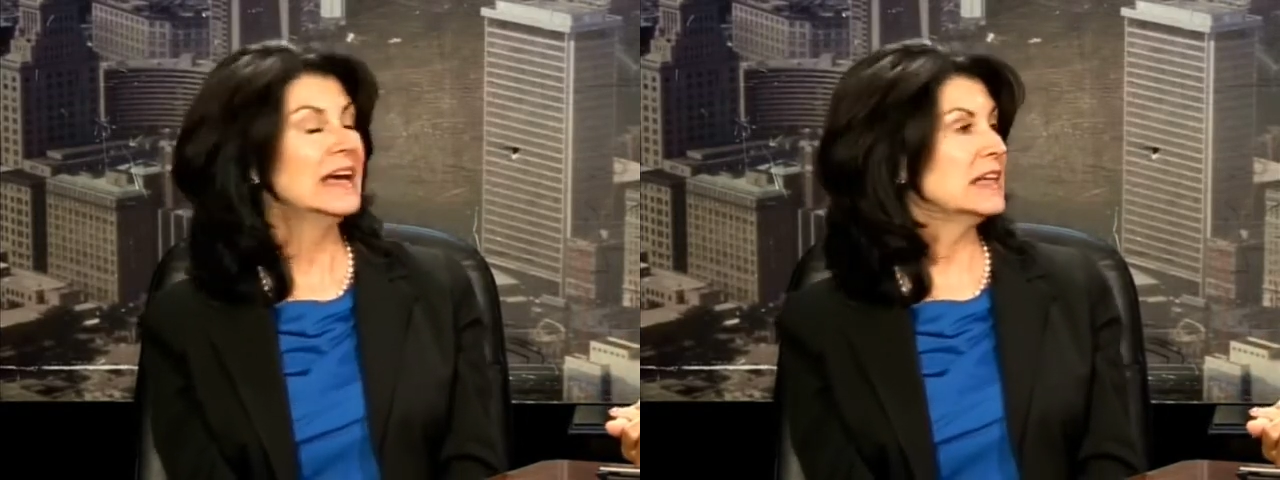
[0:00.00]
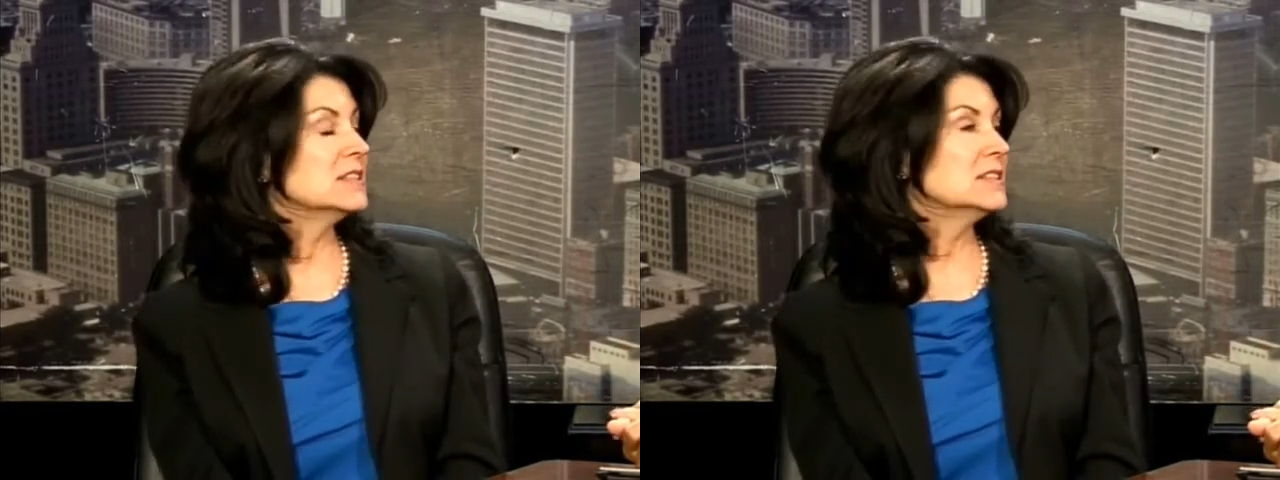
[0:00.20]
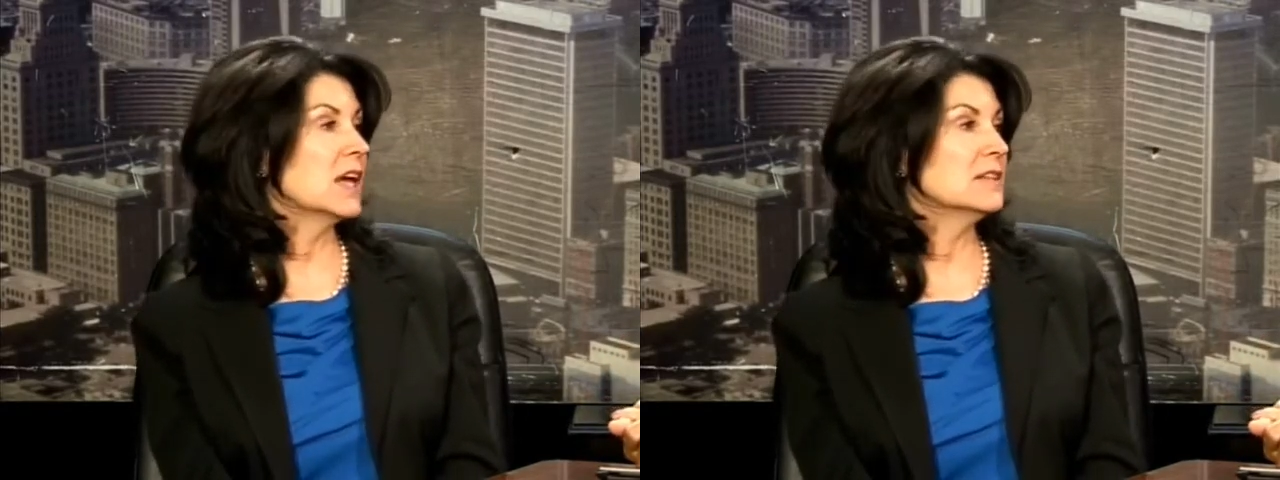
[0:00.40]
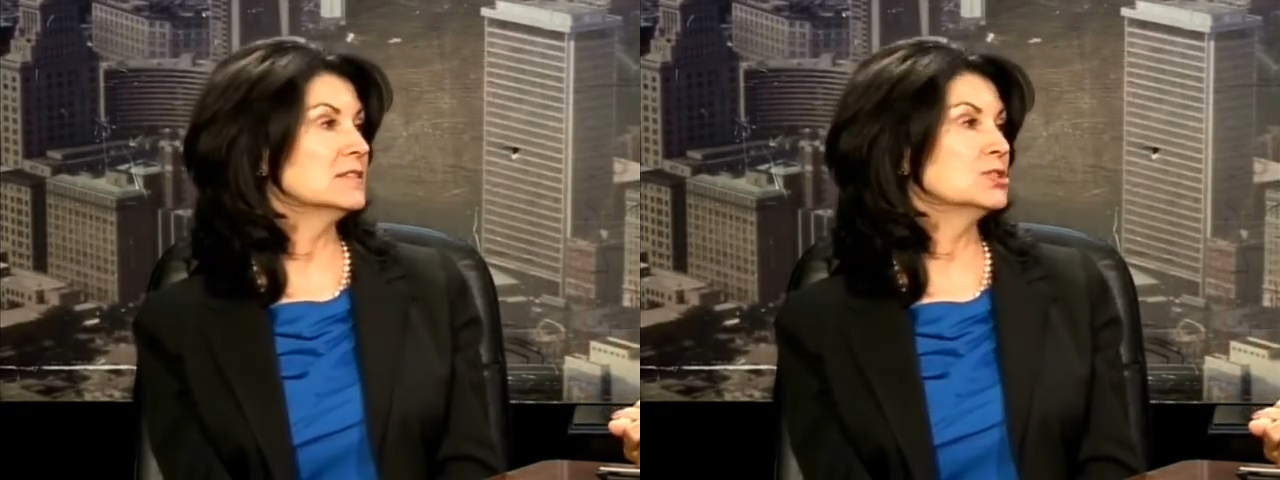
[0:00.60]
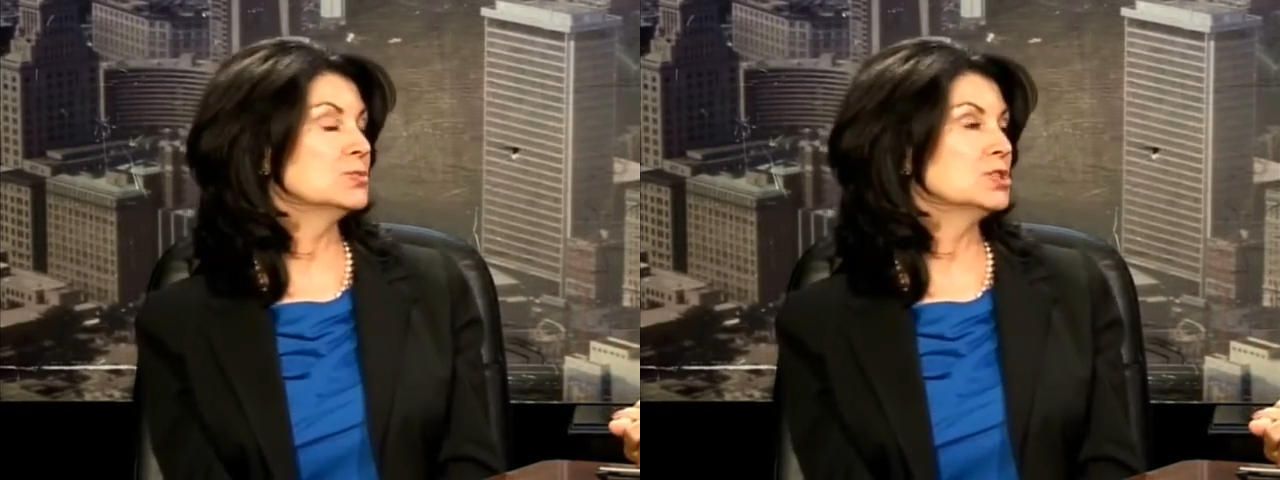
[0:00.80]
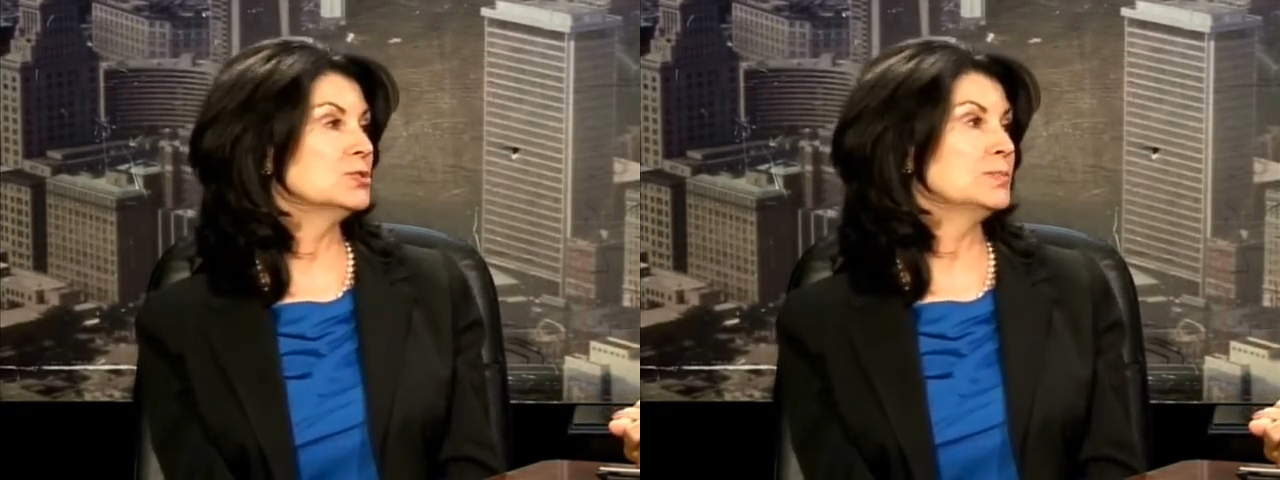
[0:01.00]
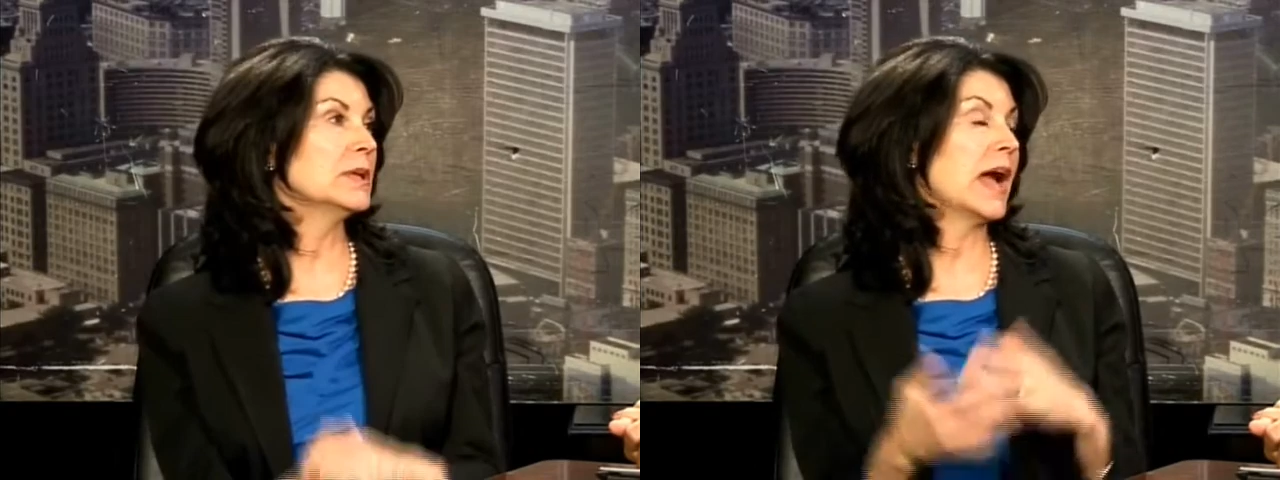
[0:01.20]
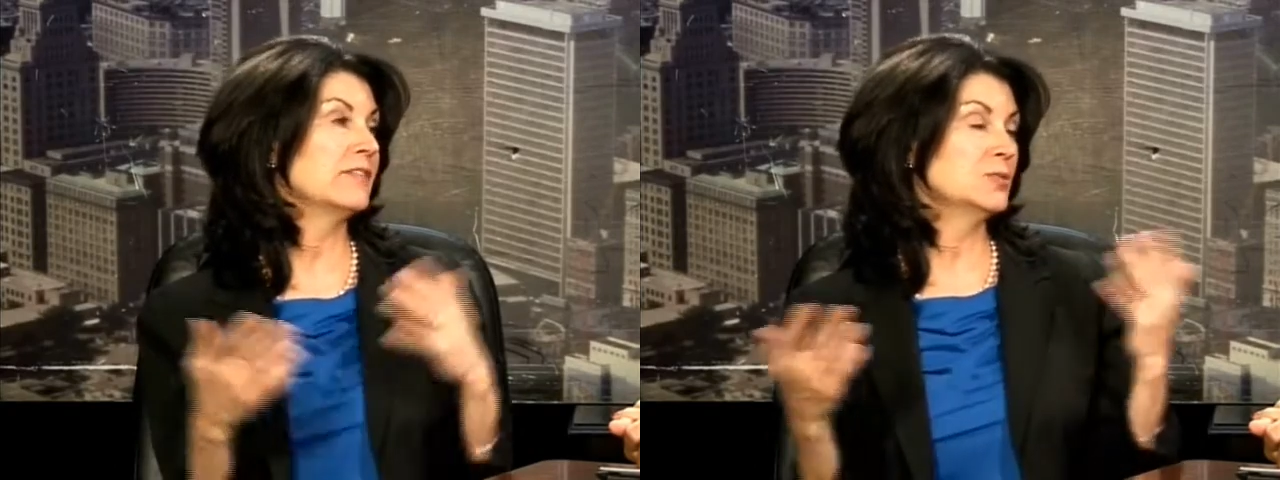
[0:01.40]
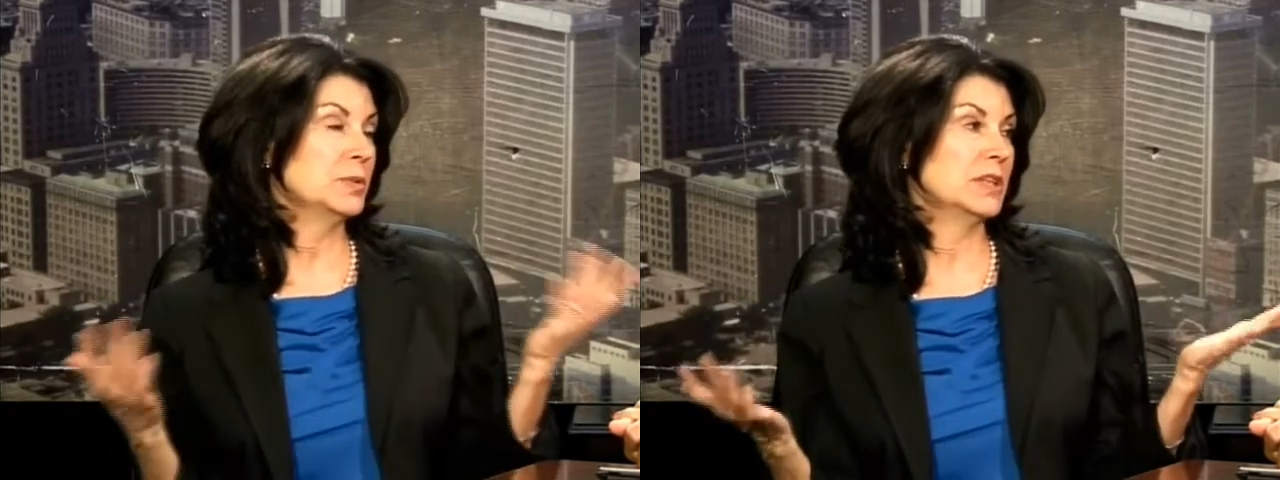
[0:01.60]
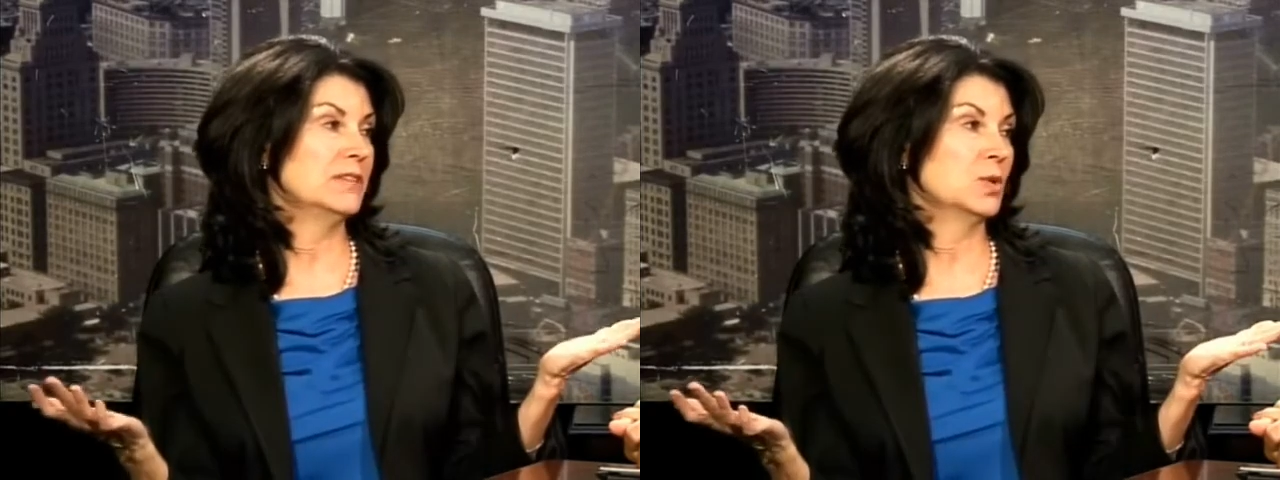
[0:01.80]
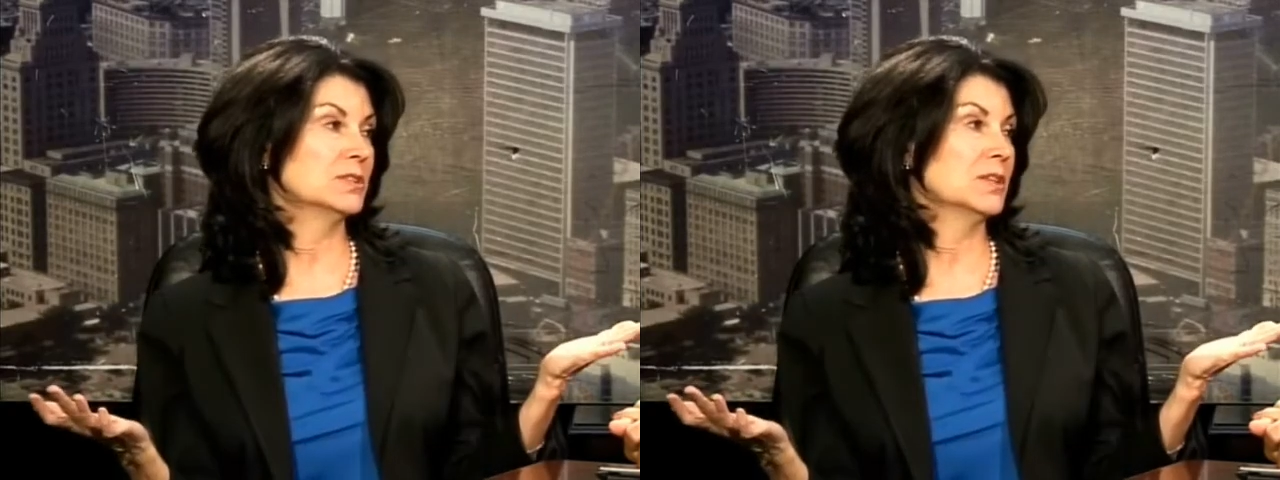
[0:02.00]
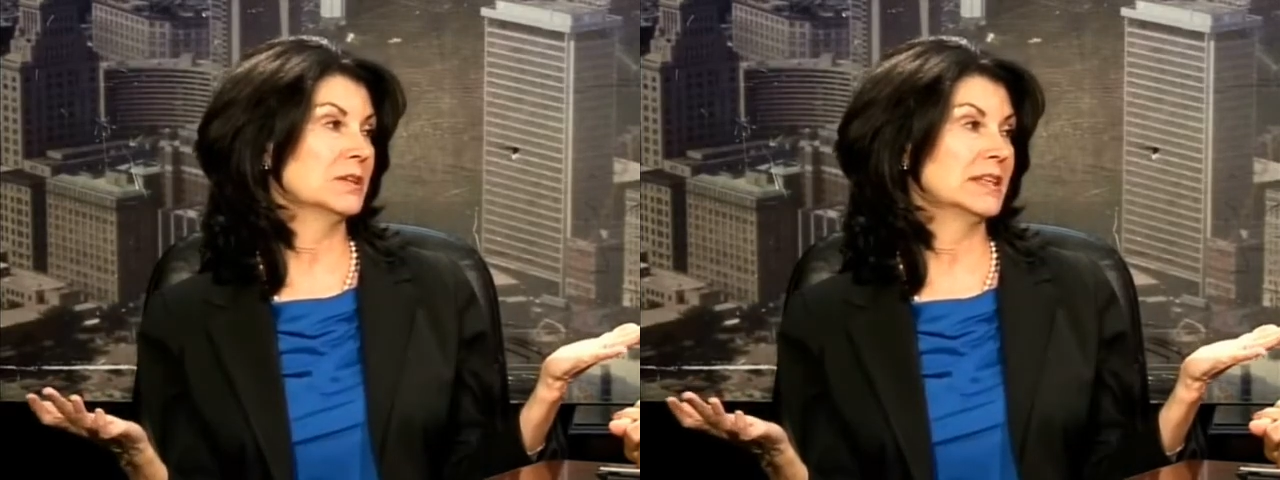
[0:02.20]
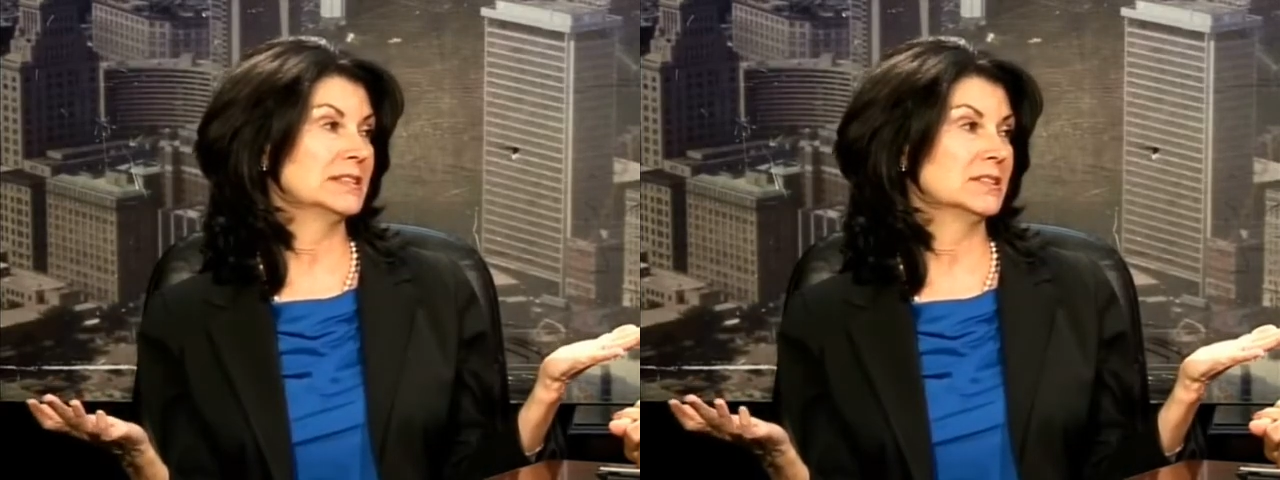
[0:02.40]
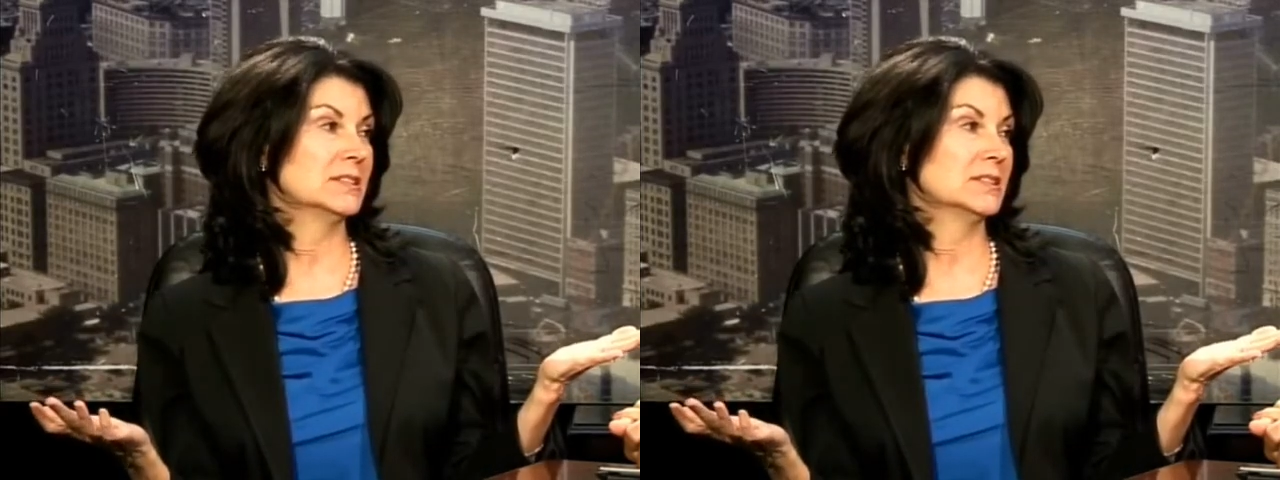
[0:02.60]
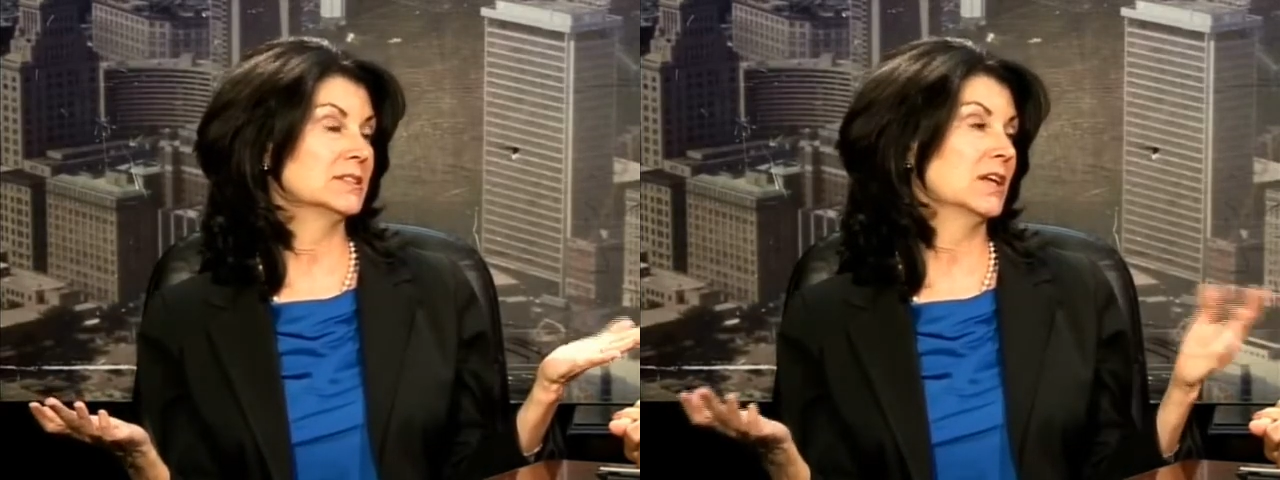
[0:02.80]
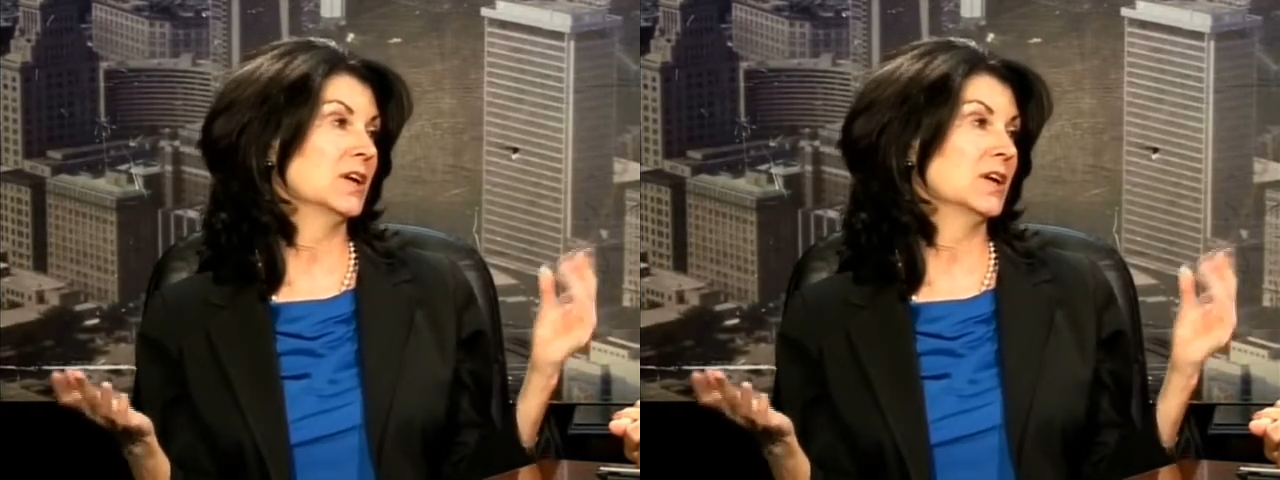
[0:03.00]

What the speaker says: And the television would have you believe also that this is,